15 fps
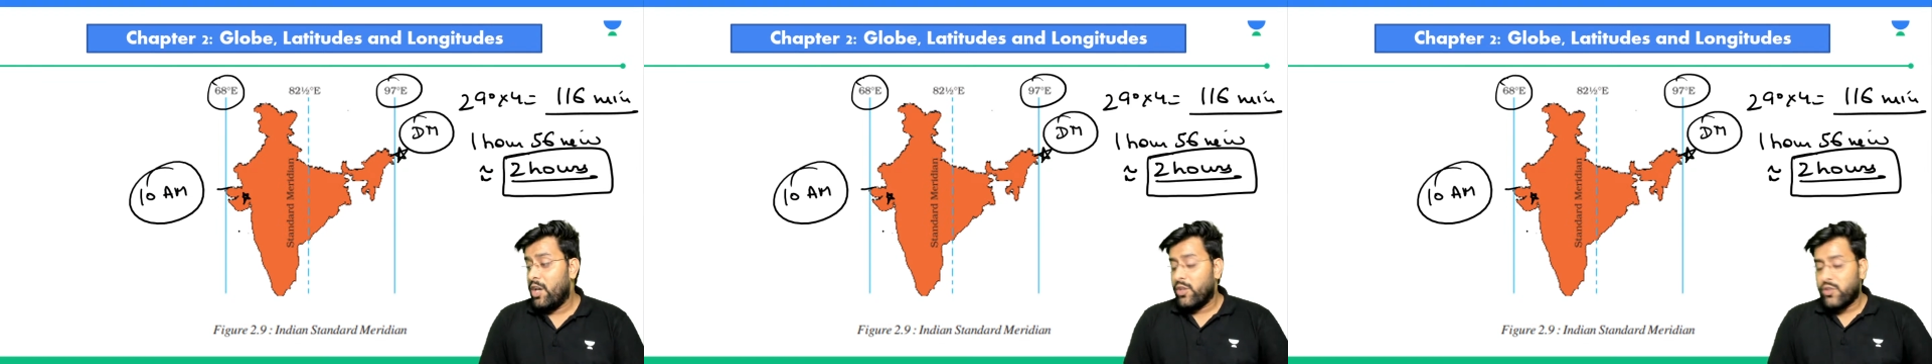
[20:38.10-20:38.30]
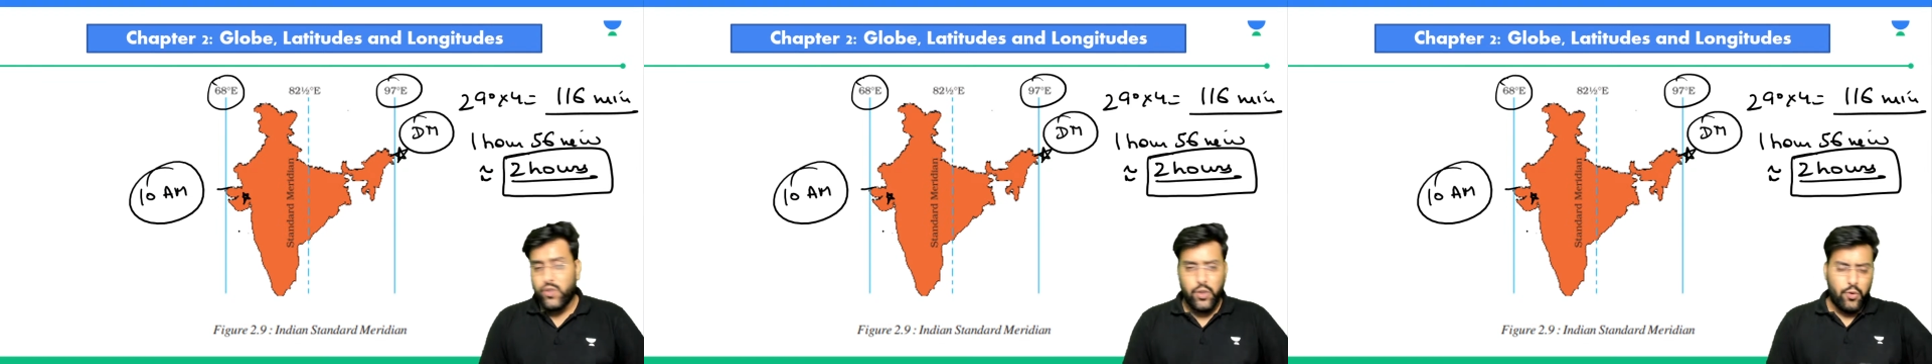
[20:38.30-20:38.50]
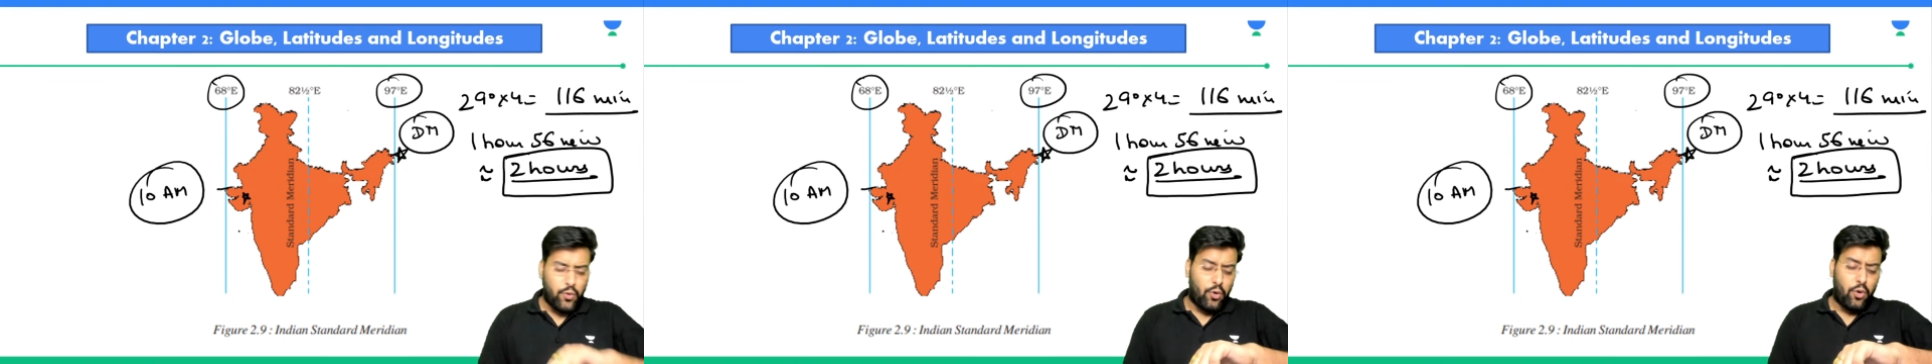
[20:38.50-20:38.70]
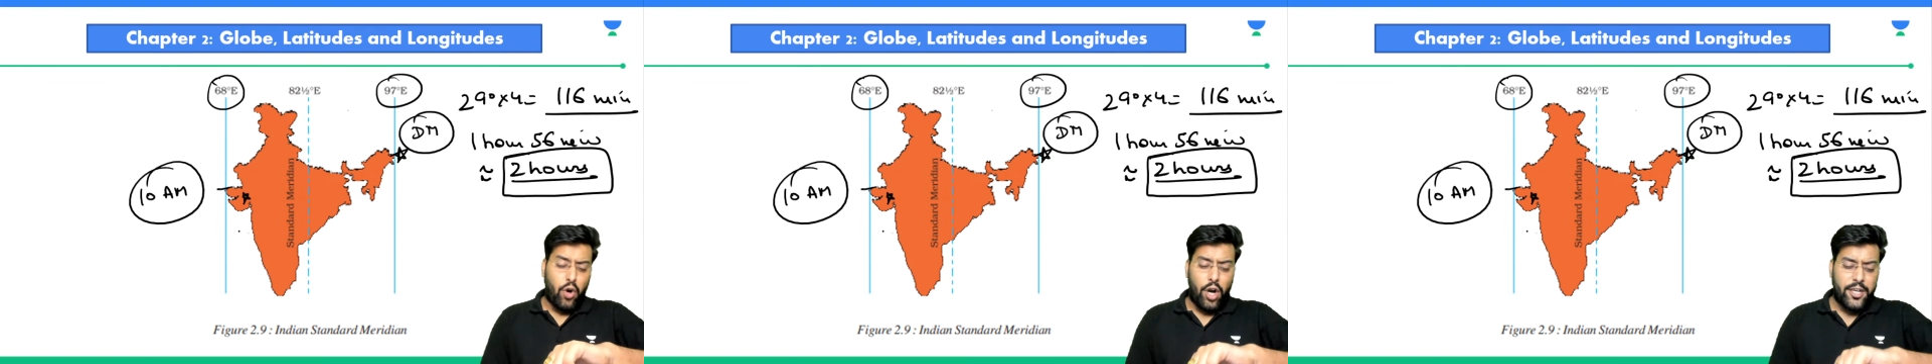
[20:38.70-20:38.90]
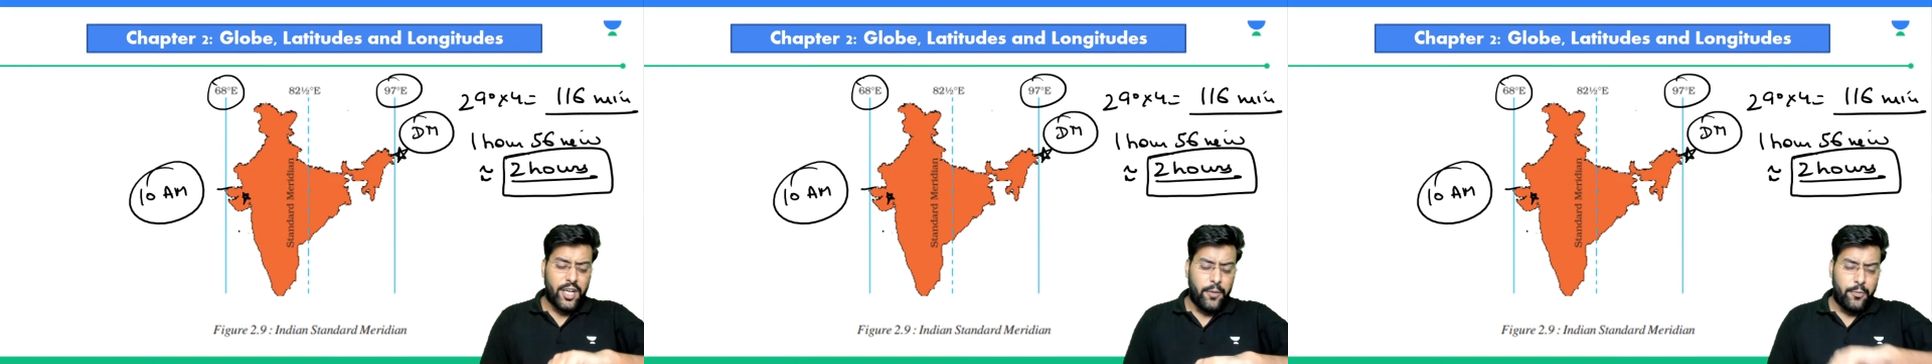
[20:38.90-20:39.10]
So you
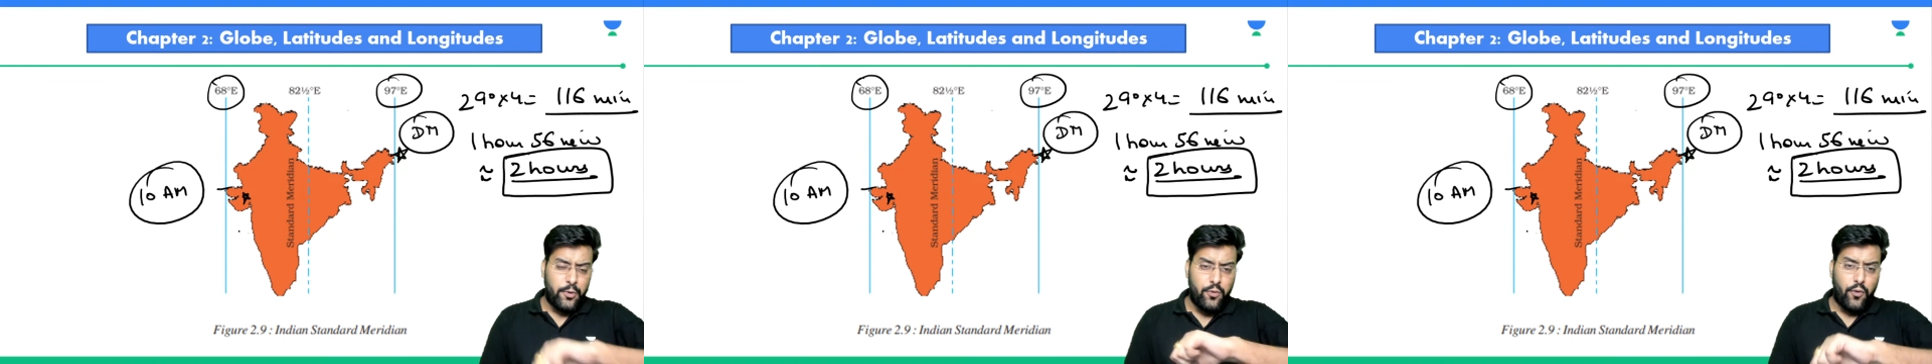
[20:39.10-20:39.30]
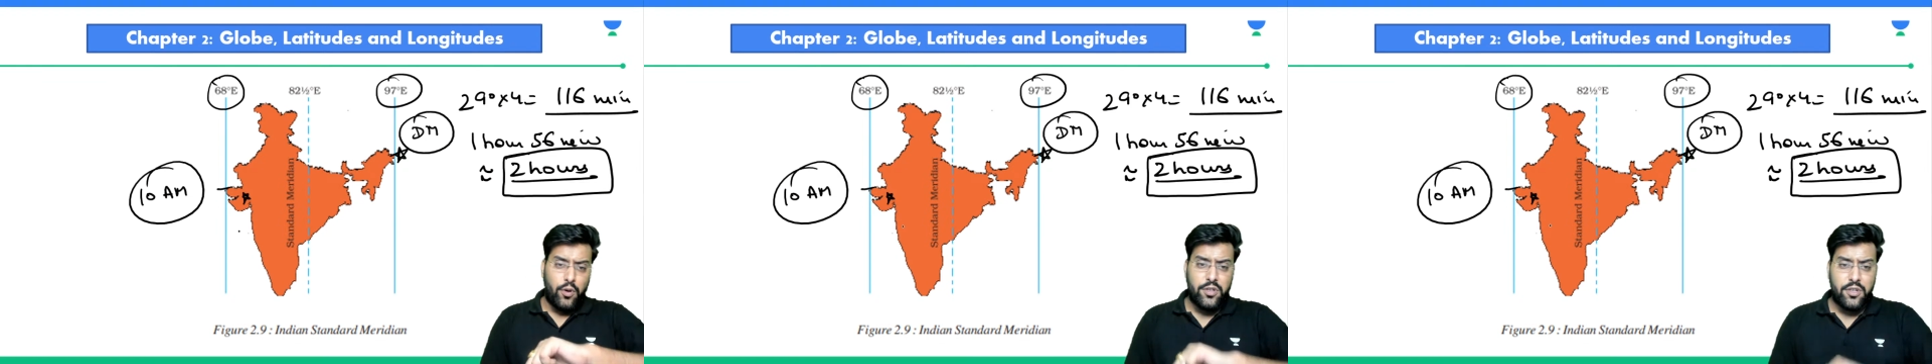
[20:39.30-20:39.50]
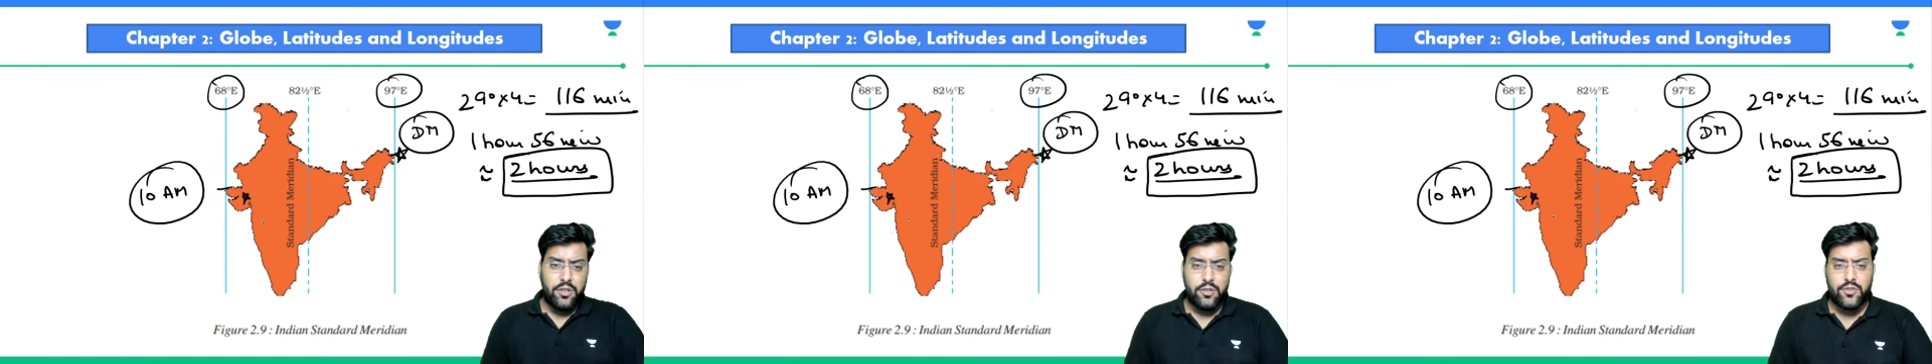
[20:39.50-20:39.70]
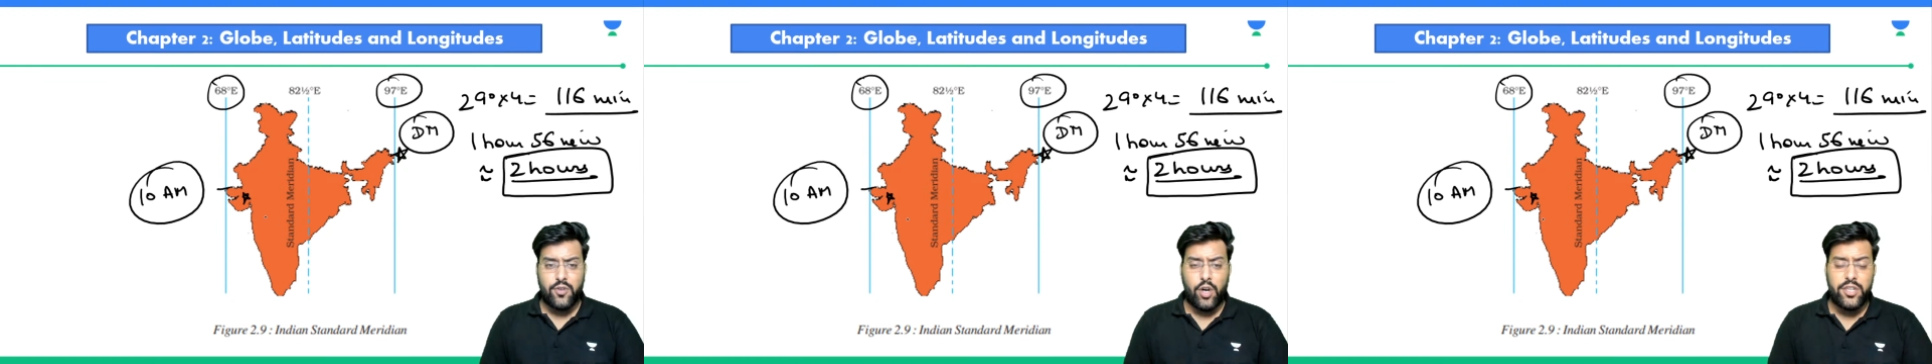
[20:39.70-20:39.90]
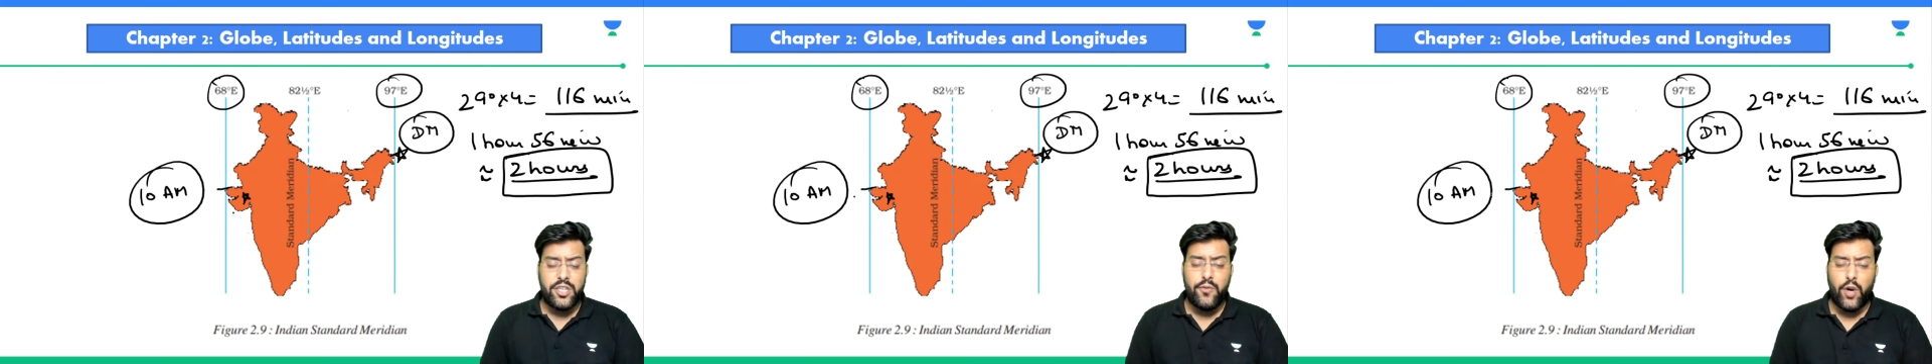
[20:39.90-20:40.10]
got up, you
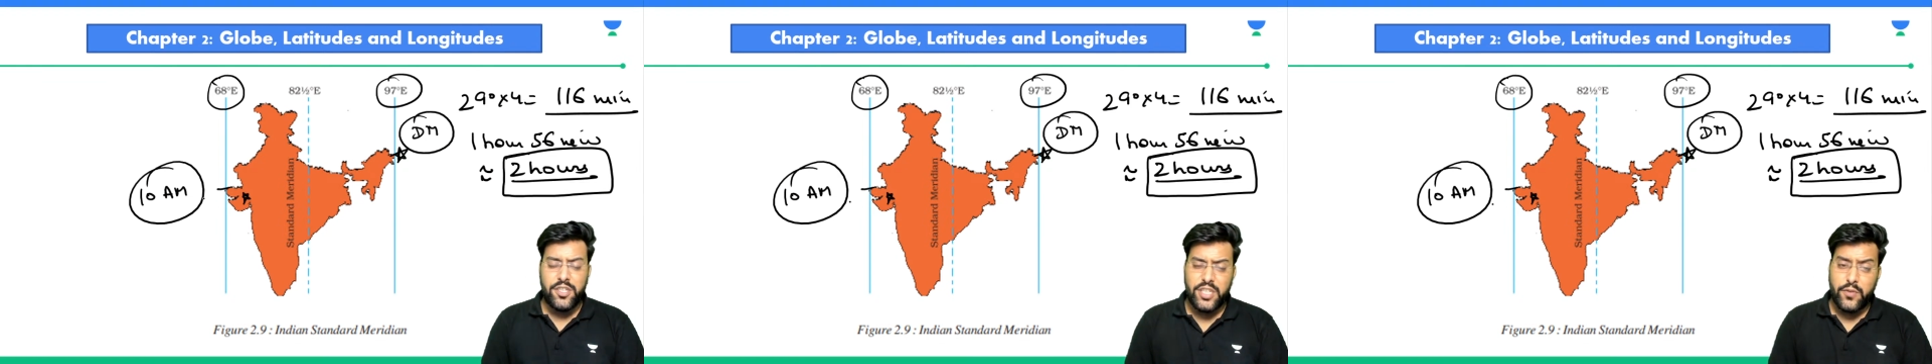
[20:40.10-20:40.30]
saw the watch,